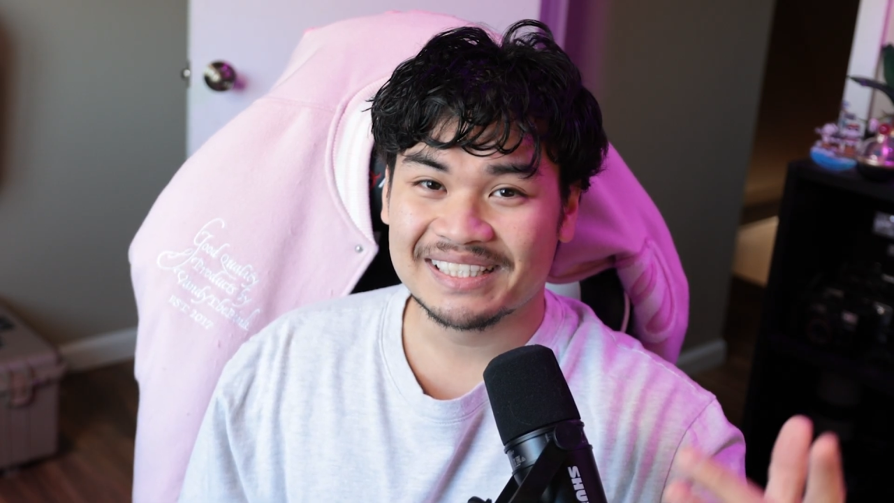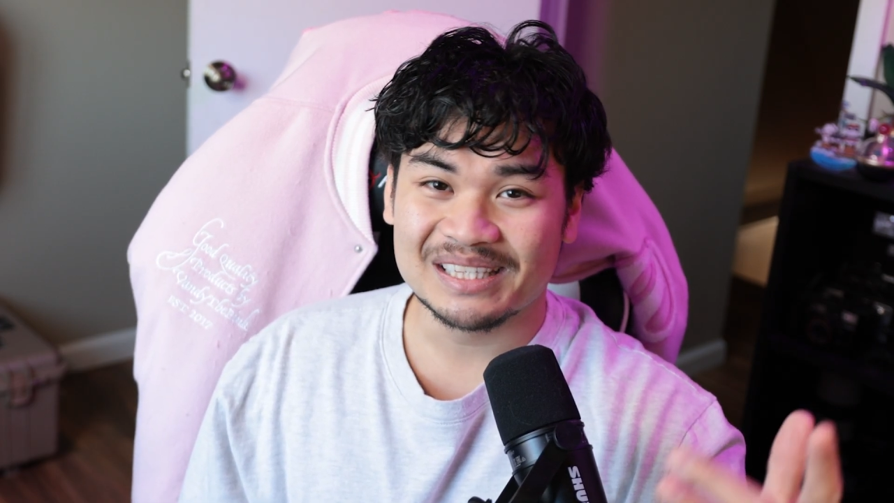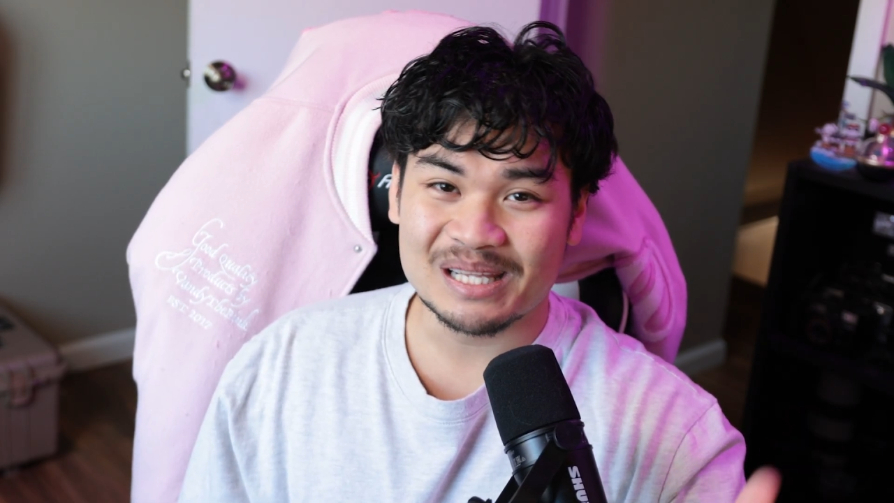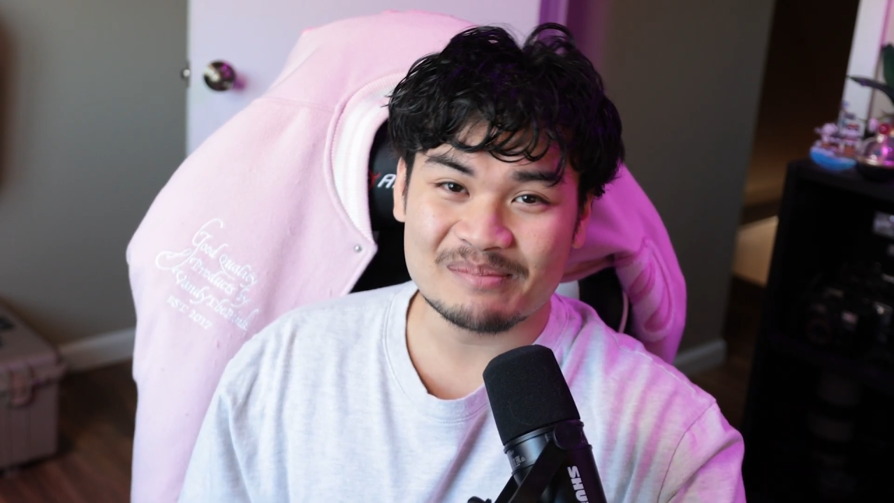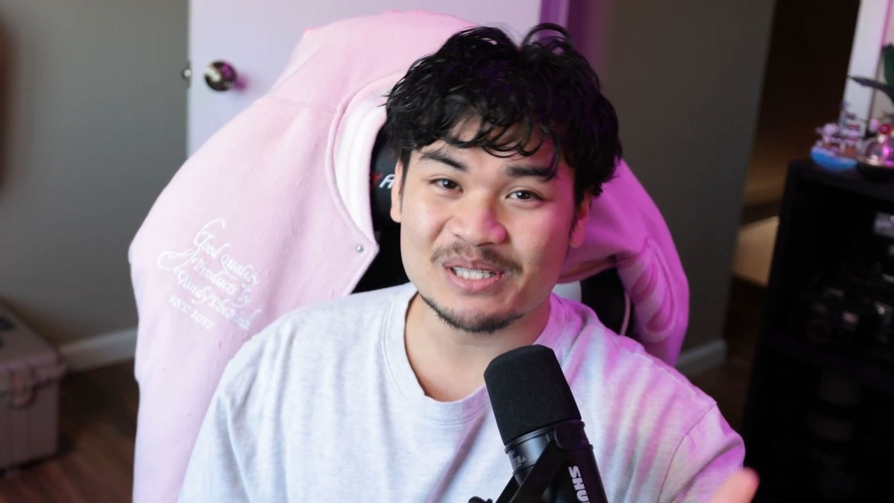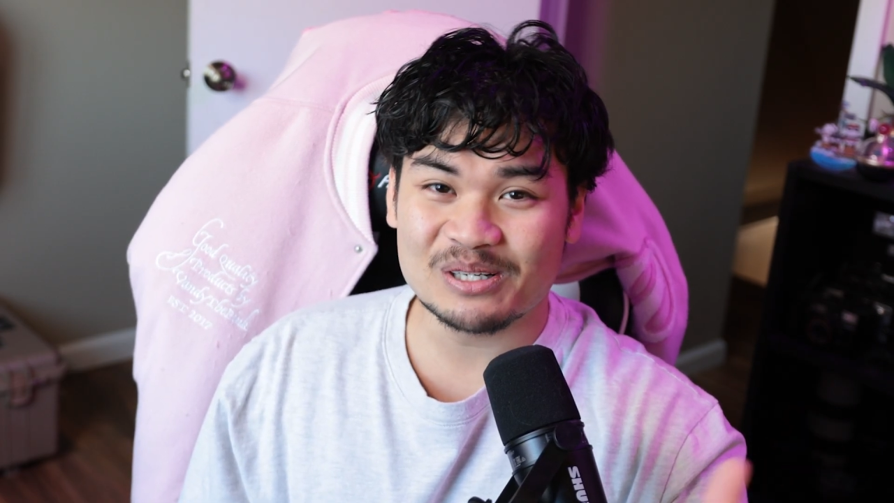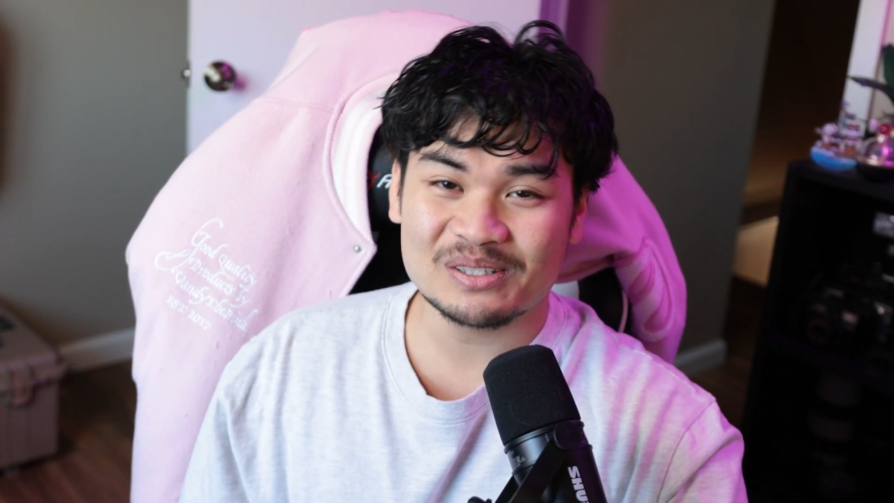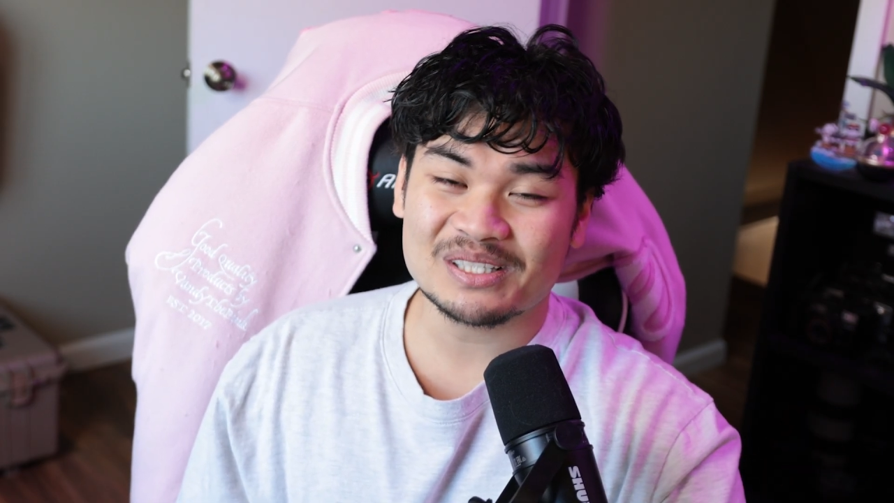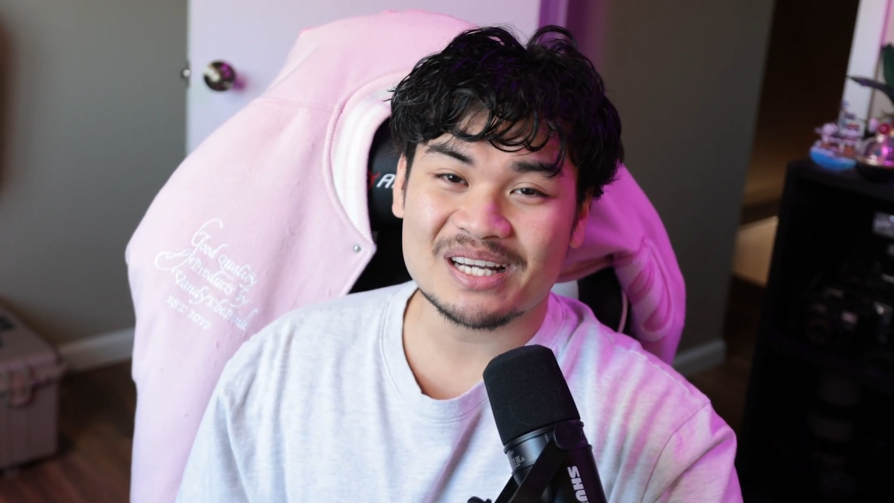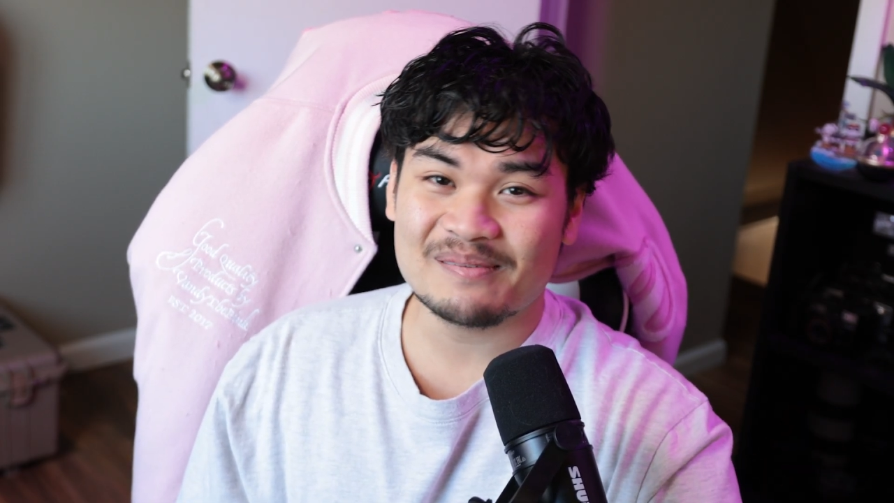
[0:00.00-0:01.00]
let me know in
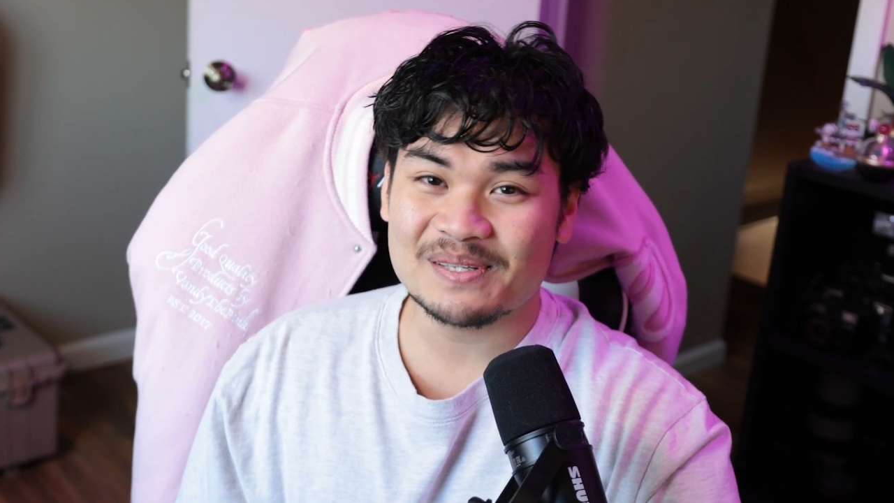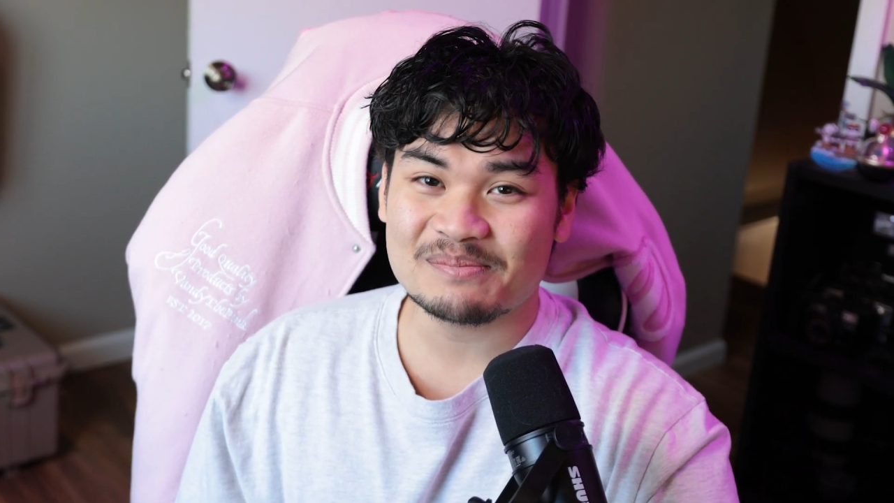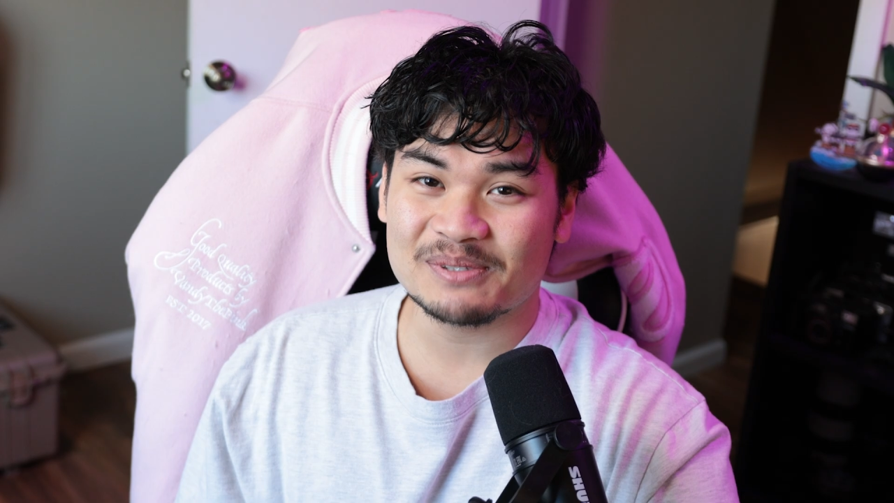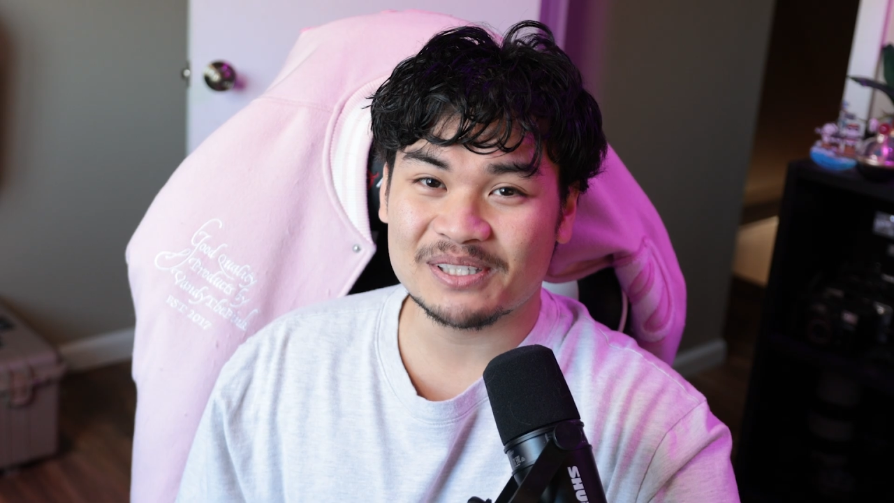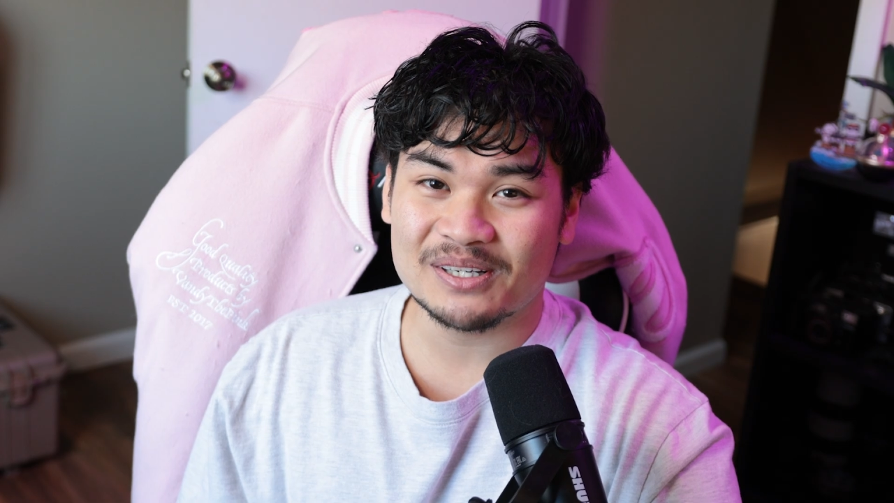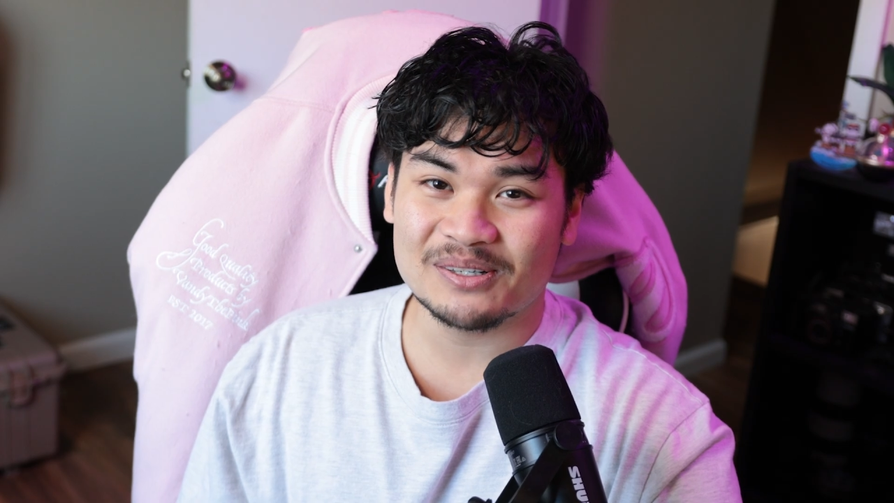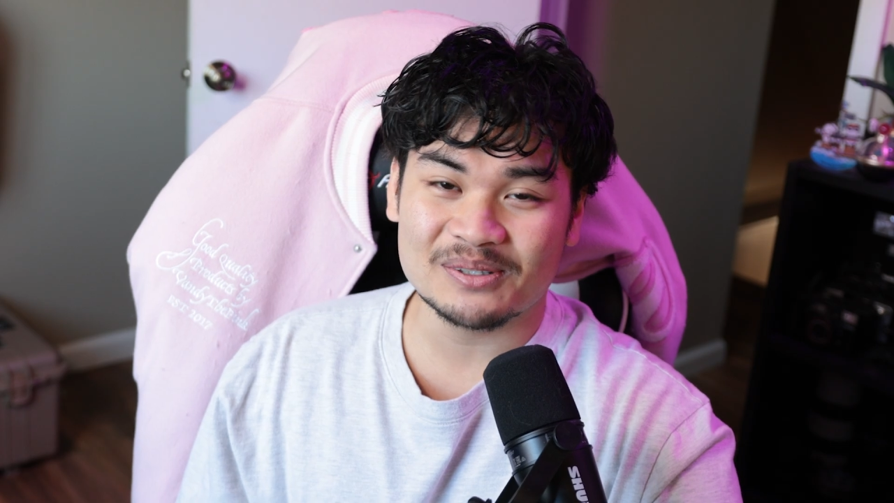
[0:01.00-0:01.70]
the comments below,